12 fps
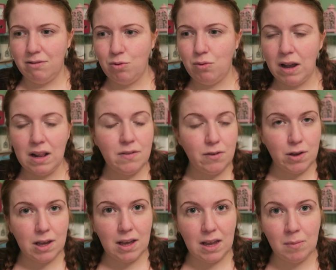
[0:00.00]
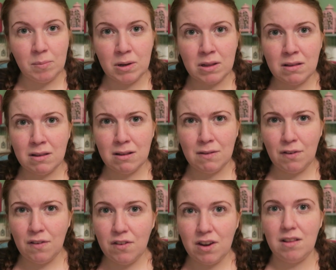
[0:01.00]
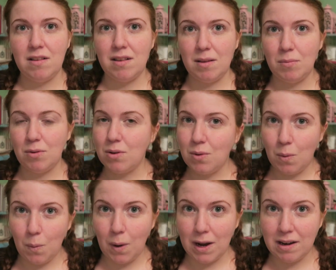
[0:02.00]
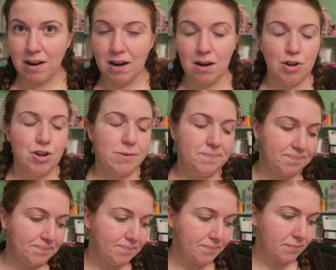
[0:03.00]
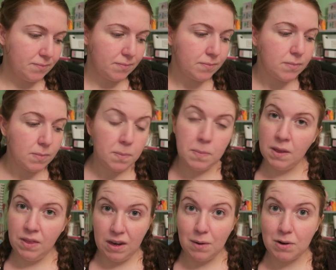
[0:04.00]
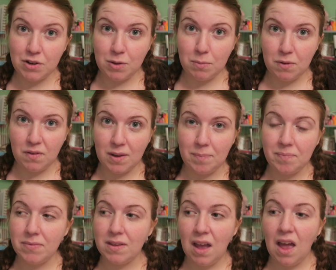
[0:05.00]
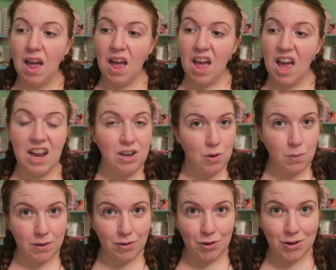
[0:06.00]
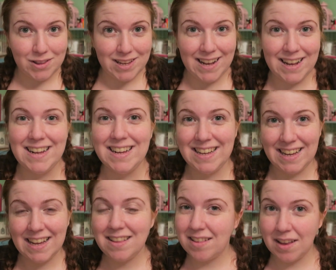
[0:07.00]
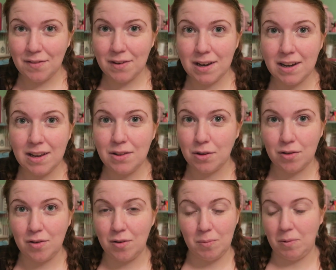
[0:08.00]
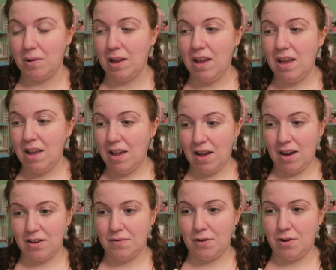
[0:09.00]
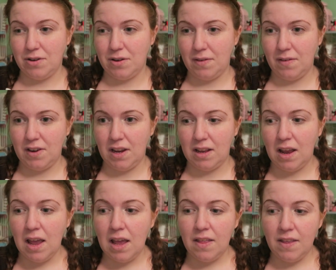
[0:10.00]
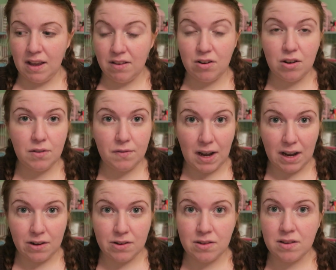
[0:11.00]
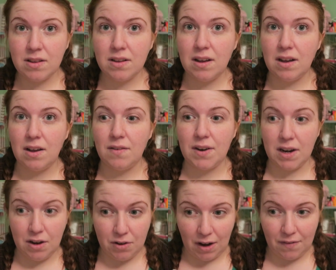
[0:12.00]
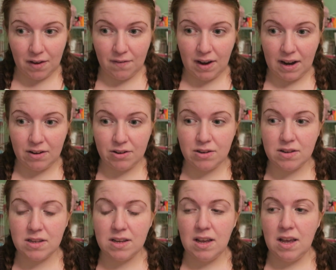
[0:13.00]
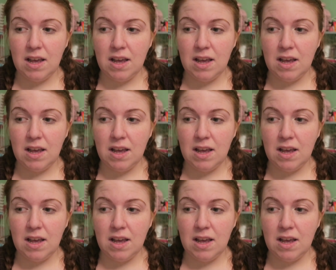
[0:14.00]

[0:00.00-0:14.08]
twelve, okay, but fifteen seems quite harsh. Then I watched the movie. And no, it's not. It's definitely not suitable. And for under fifteen. There is a lot of violence, uh, very graphic violence.